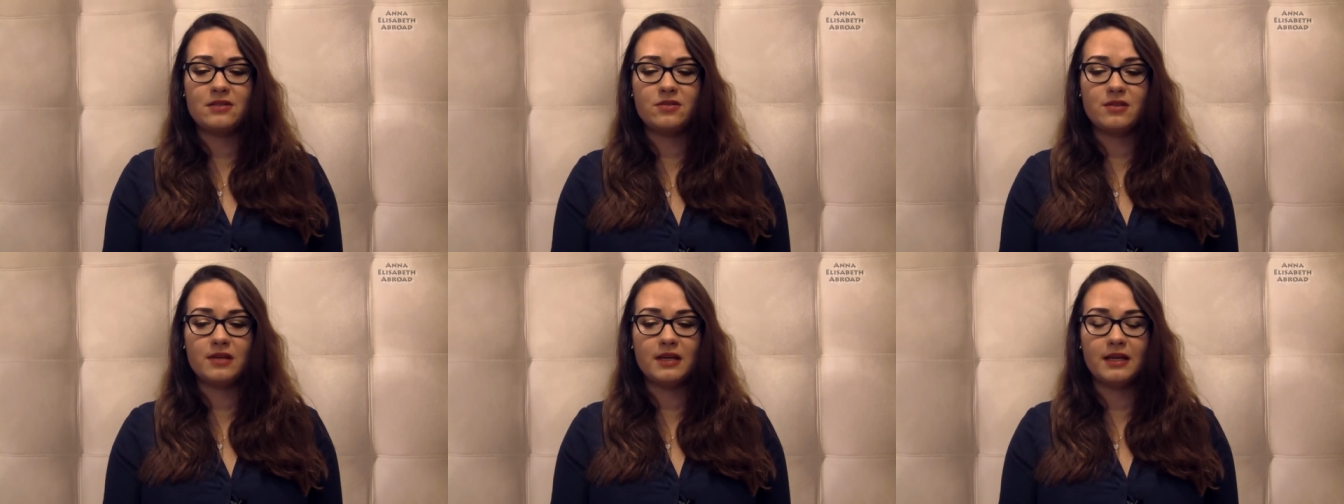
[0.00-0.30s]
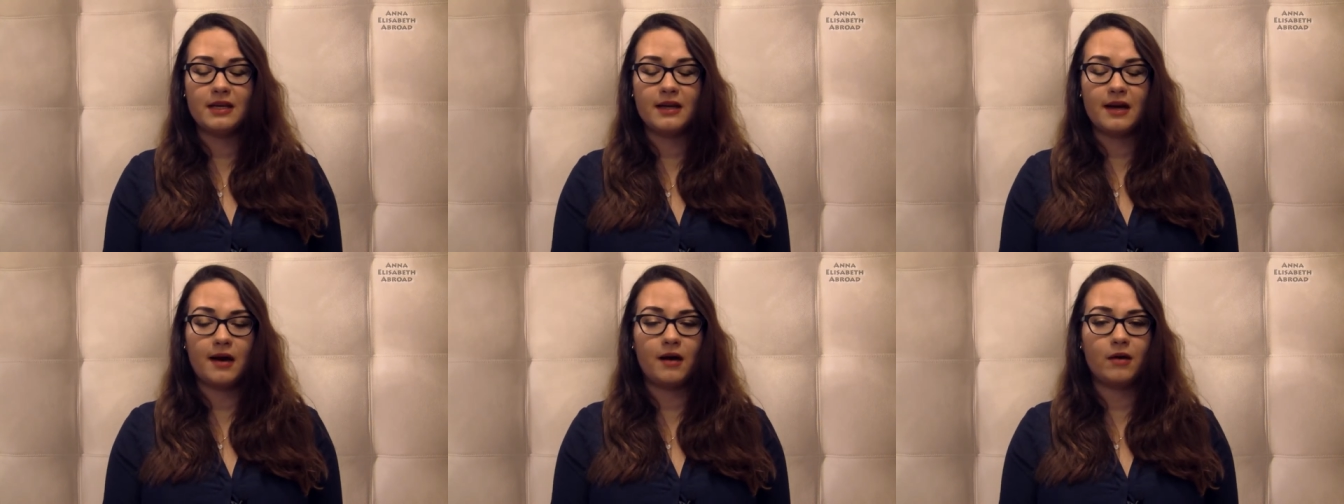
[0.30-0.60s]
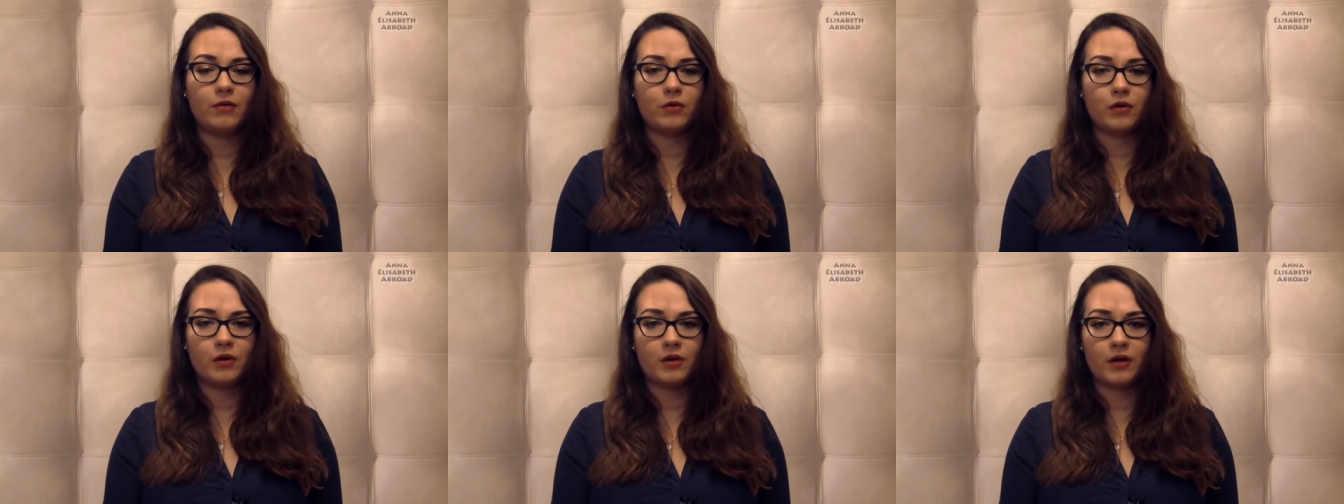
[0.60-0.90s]
see
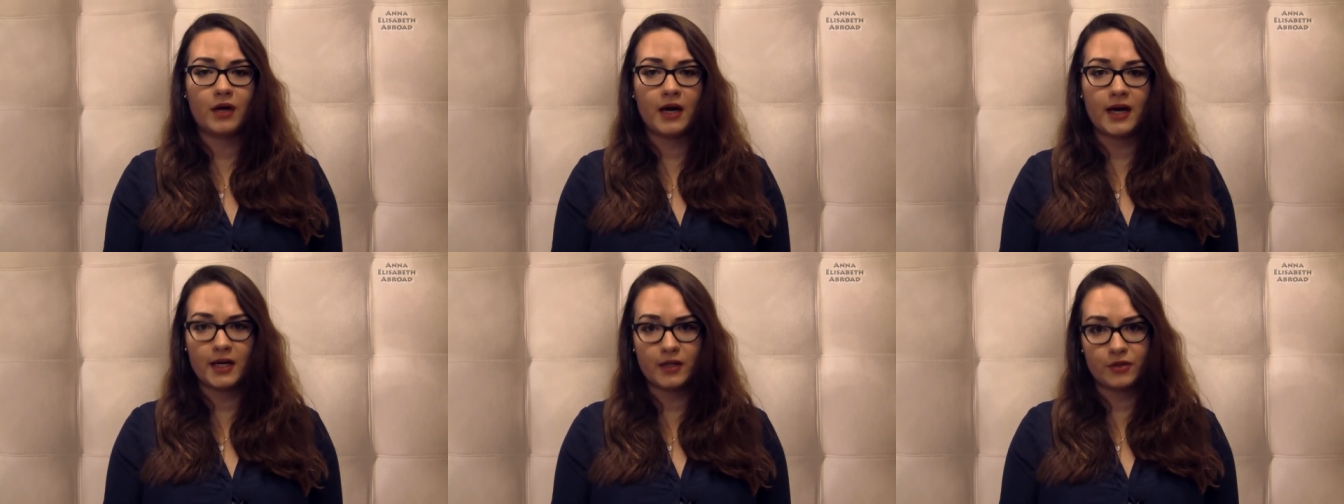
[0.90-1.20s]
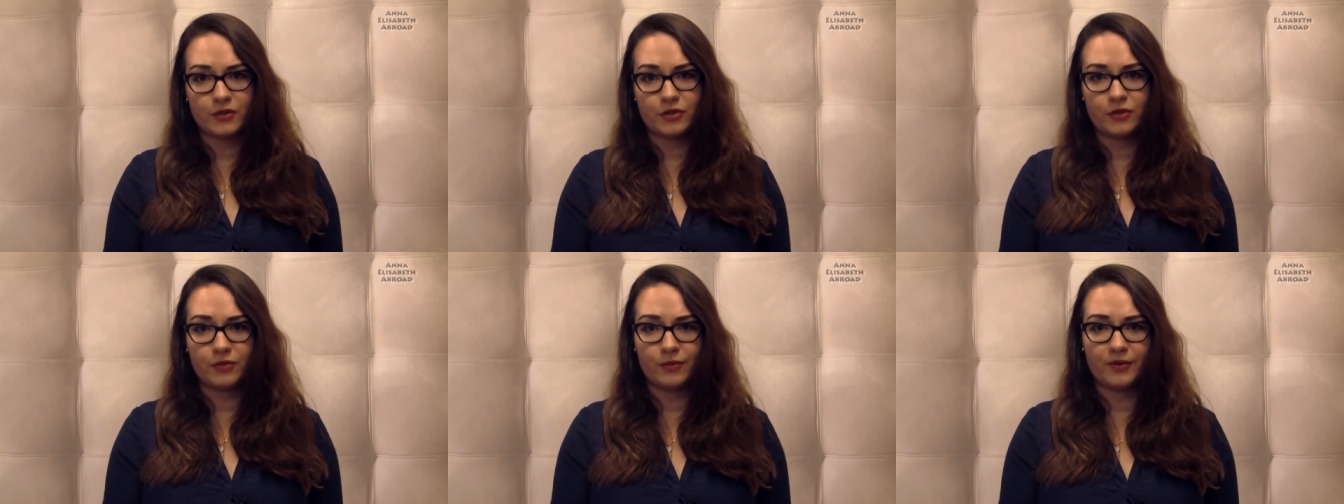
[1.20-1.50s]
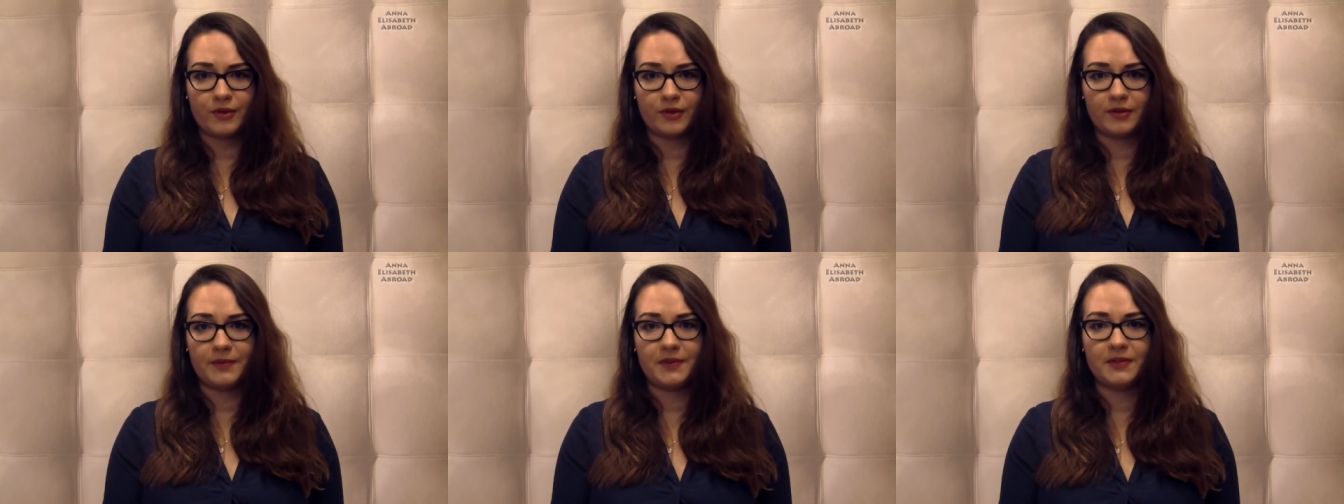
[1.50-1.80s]
how hard she
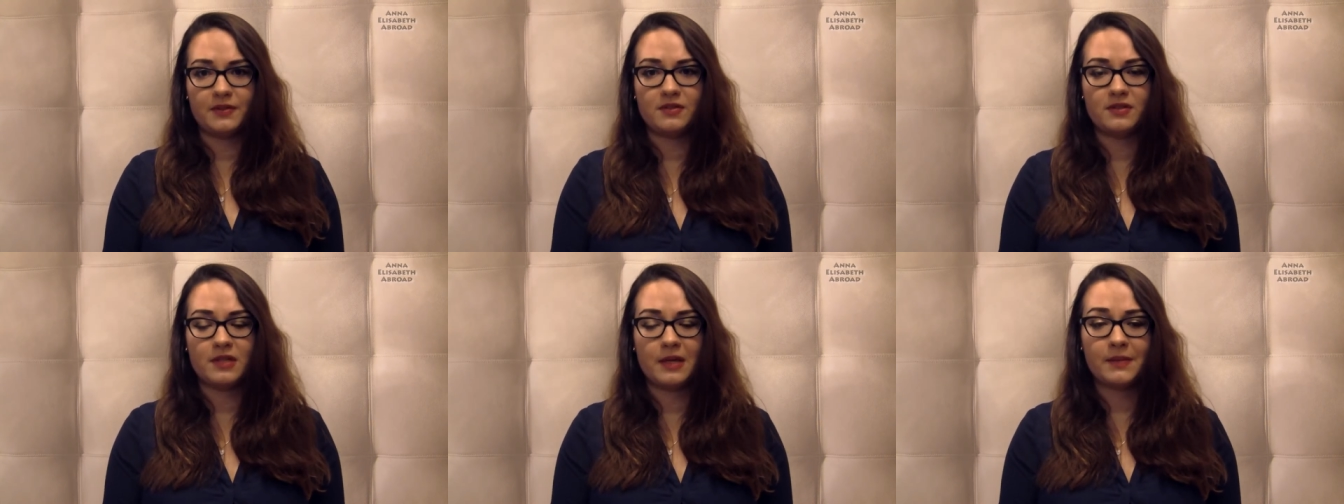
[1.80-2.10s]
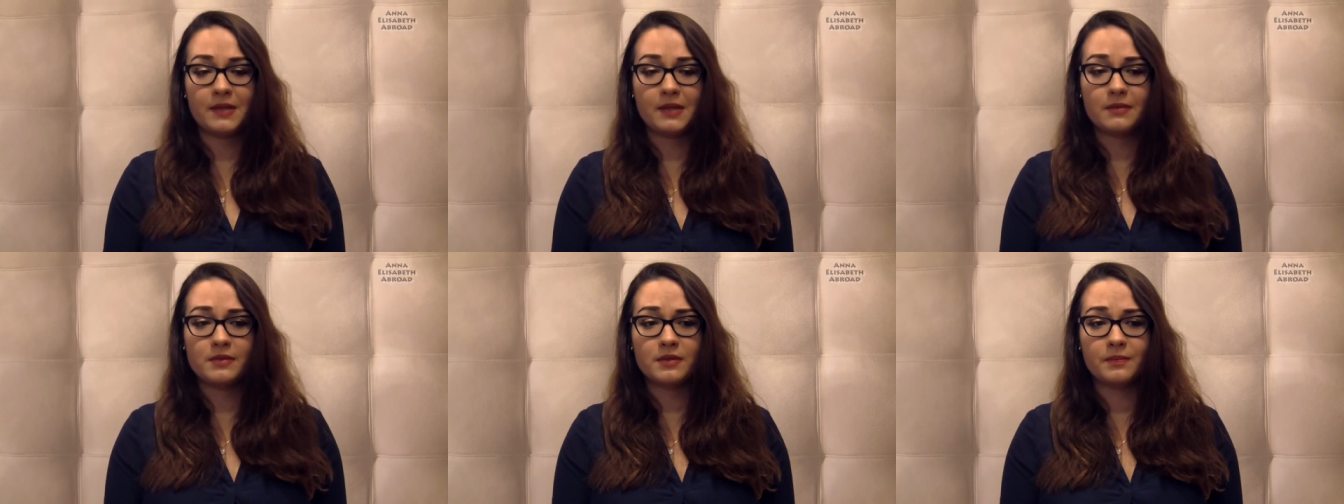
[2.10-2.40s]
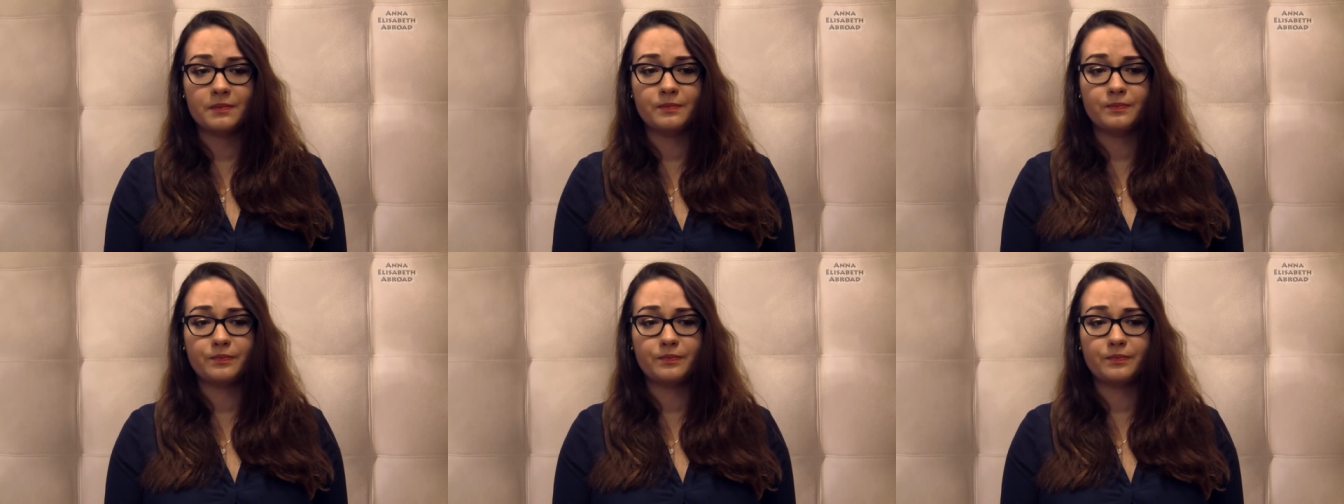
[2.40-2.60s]
worked because sometimes